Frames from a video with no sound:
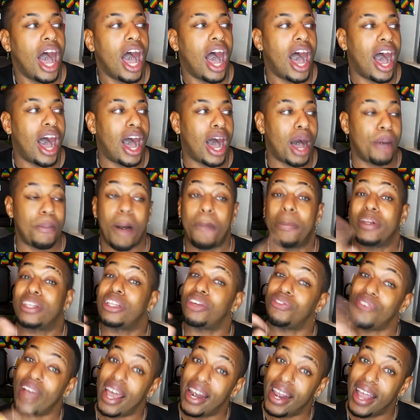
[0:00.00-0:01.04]
But
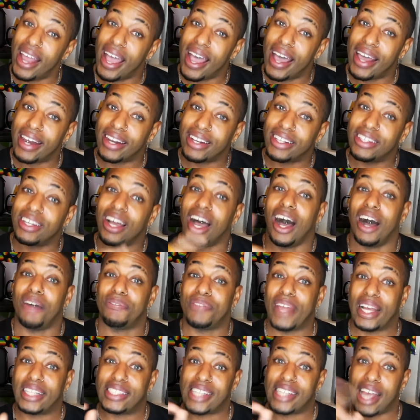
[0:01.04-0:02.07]
the redhead,
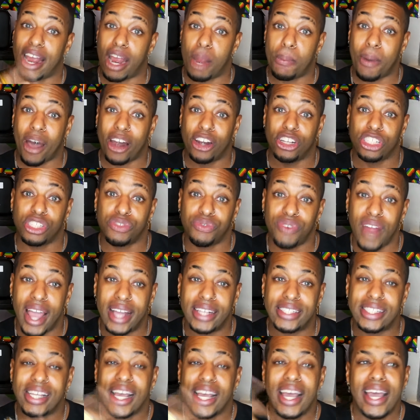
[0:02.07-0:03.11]
that's Harry Potter's
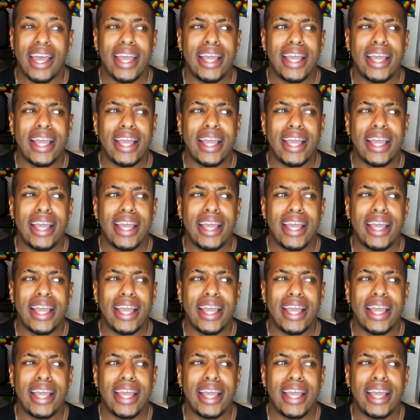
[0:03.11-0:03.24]
friend,